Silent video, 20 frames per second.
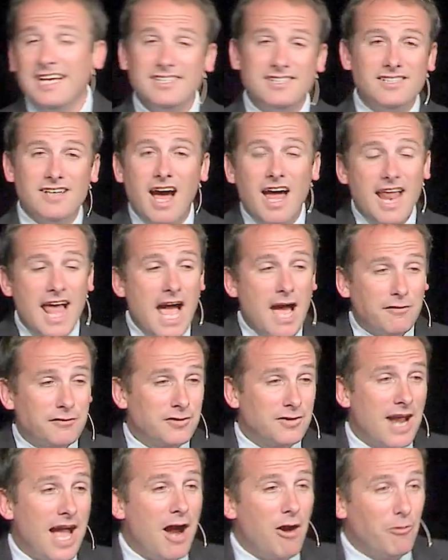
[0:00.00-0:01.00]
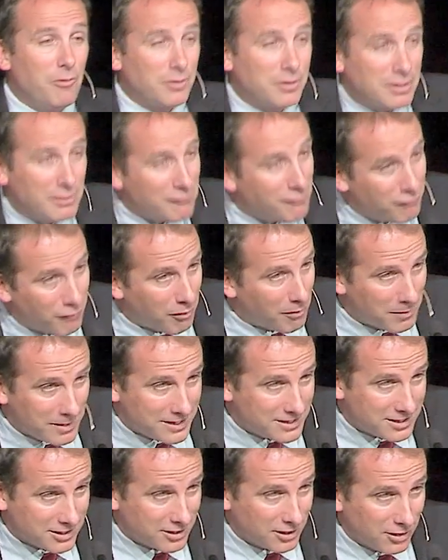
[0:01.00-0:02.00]
He's not after outward
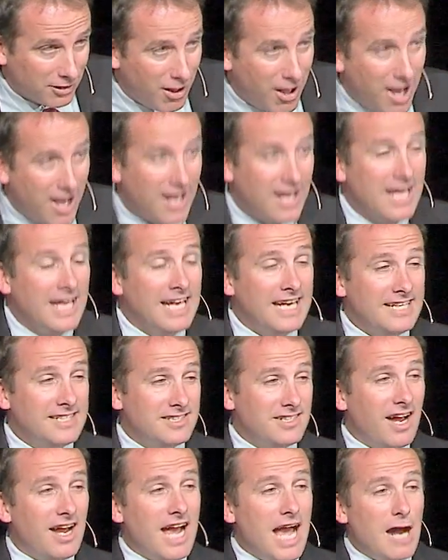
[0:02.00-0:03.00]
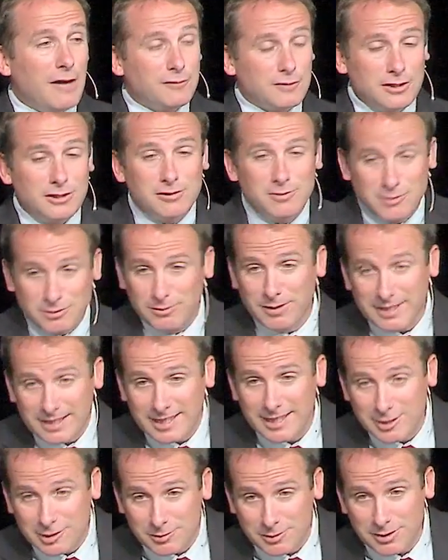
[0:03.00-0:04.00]
conformity to the law. He's not after you doing
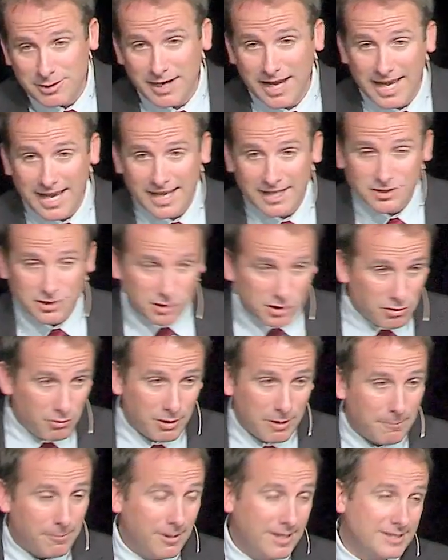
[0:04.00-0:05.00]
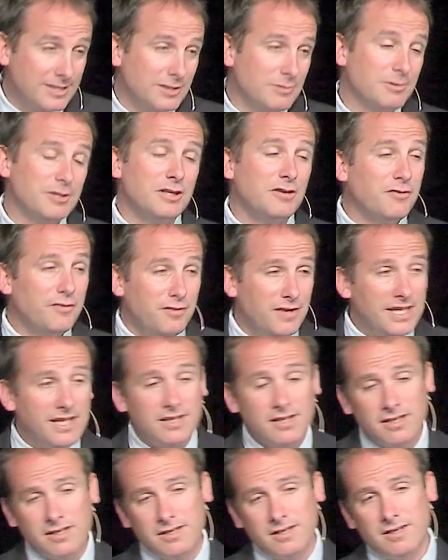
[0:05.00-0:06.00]
things with your hand or going places with your
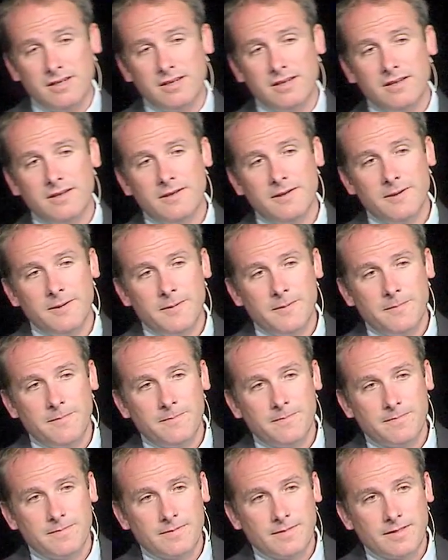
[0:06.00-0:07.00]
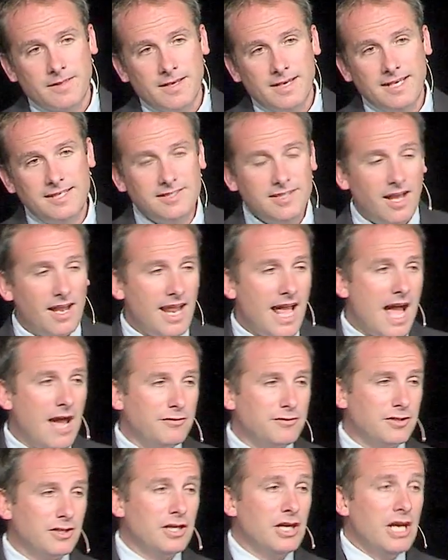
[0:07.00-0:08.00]
feet. He's not
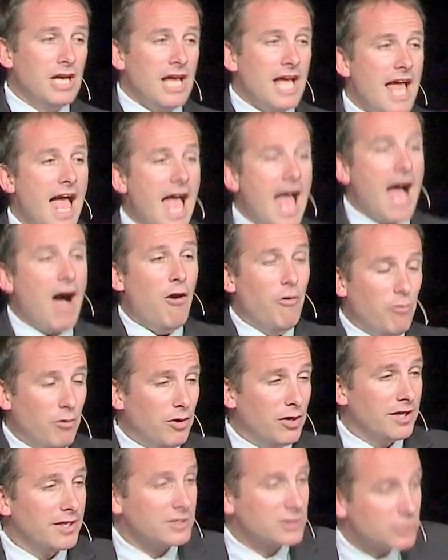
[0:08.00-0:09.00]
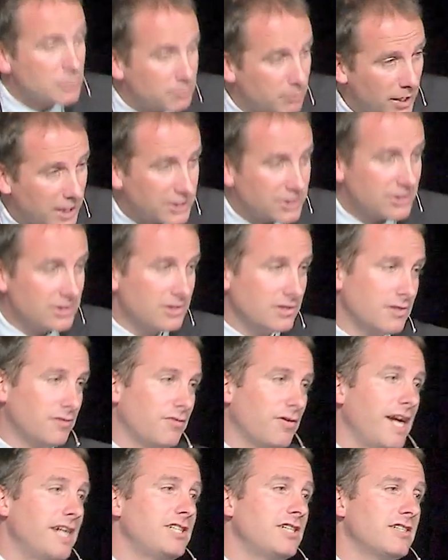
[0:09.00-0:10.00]
after outward expressions
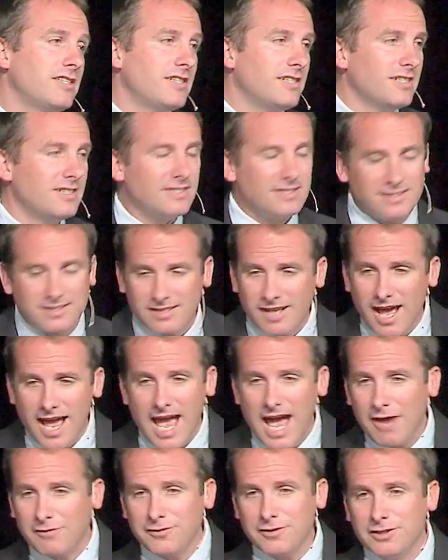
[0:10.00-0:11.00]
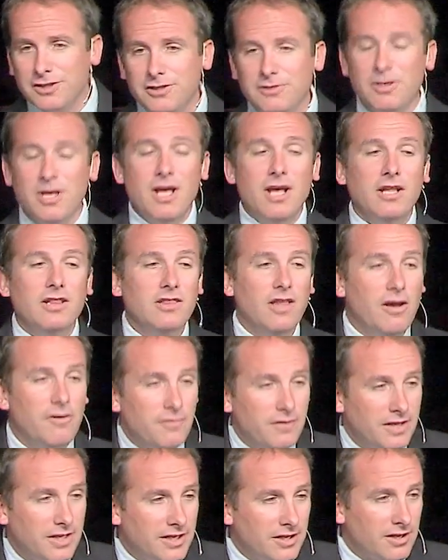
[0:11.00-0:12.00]
of righteousness. He's not after you
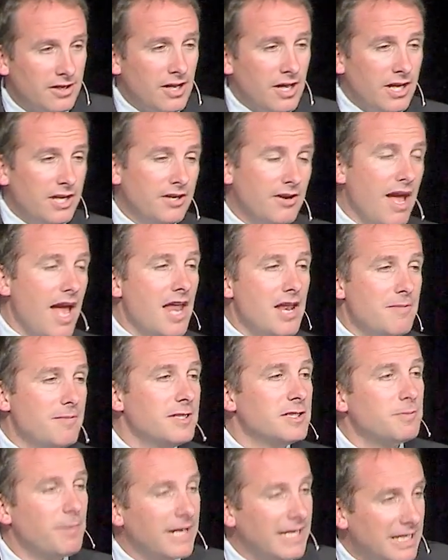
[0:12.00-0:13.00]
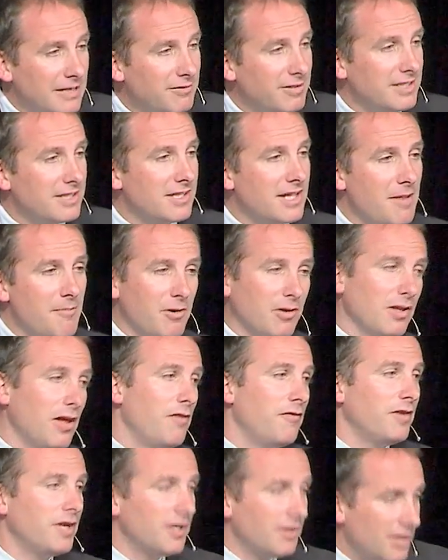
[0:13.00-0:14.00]
loving your, your enemies by giving to them or
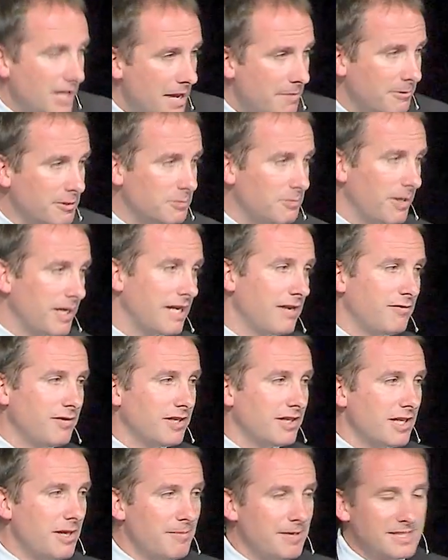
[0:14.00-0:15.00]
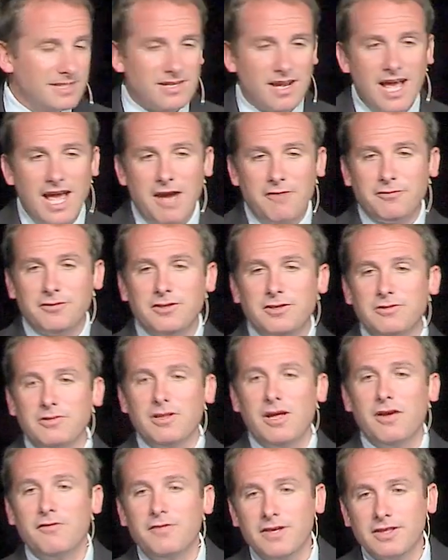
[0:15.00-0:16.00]
loving your neighbors by giving to them. He's not after you
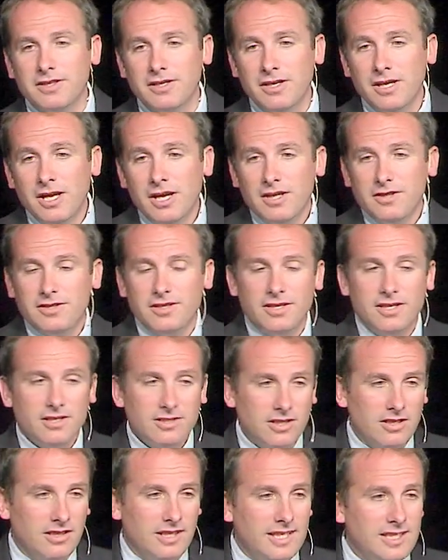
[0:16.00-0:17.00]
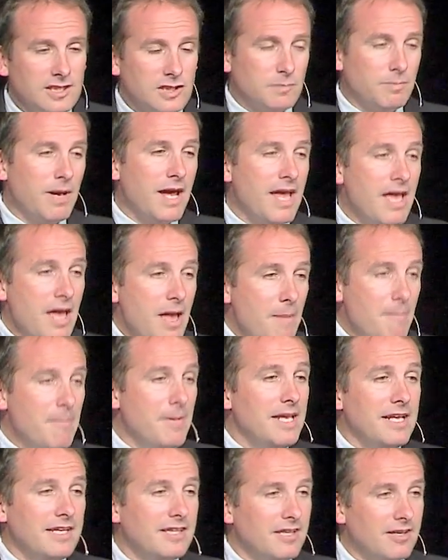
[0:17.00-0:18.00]
loving the, the, the least by
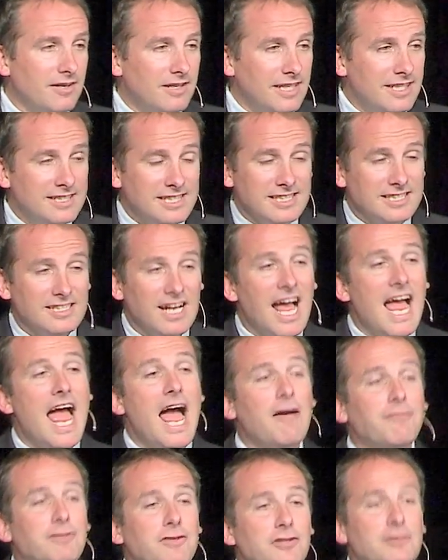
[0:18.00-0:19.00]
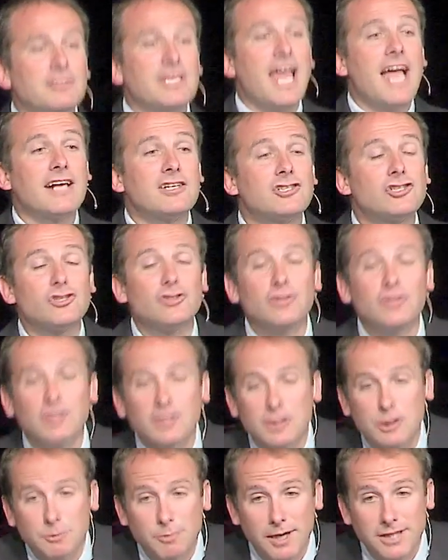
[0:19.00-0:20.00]
meeting their needs. He's not after those external
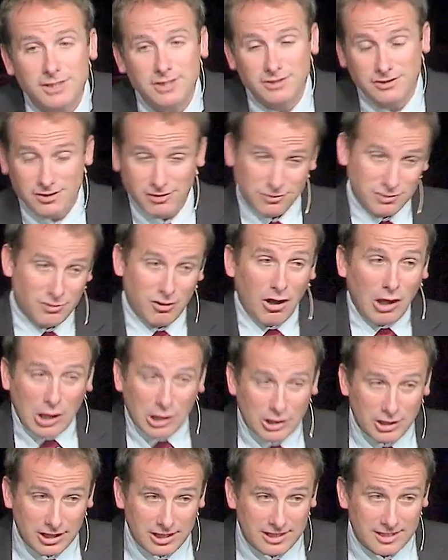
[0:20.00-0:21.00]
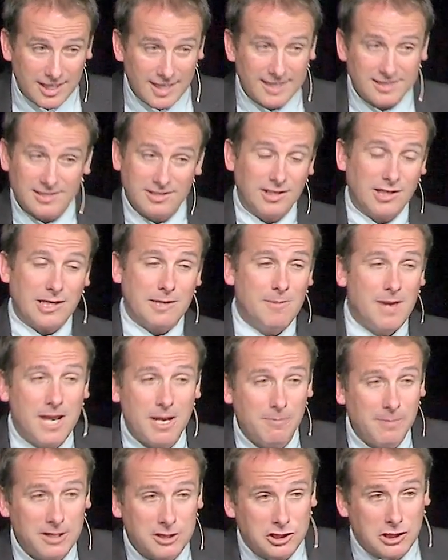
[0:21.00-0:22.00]
expressions. Those are all good things and they're
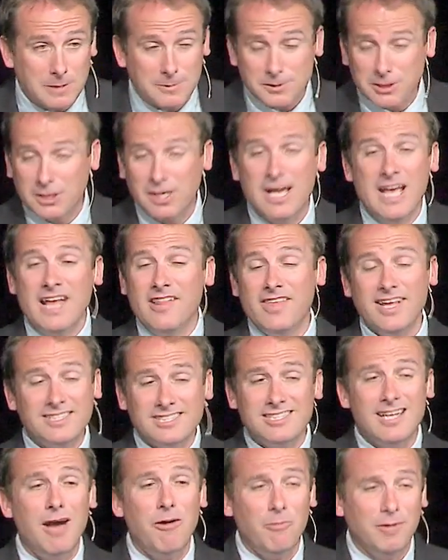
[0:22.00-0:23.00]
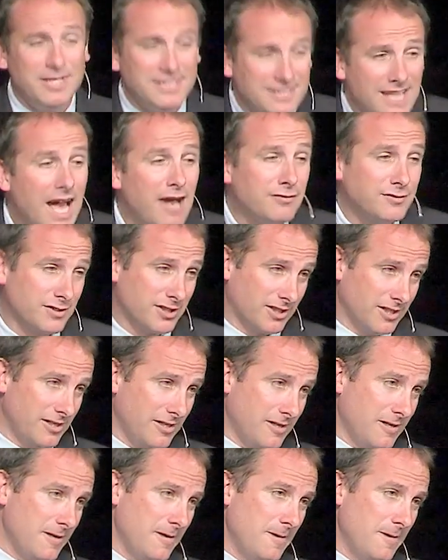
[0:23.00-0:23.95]
commanded by Scripture. That's not what he's after.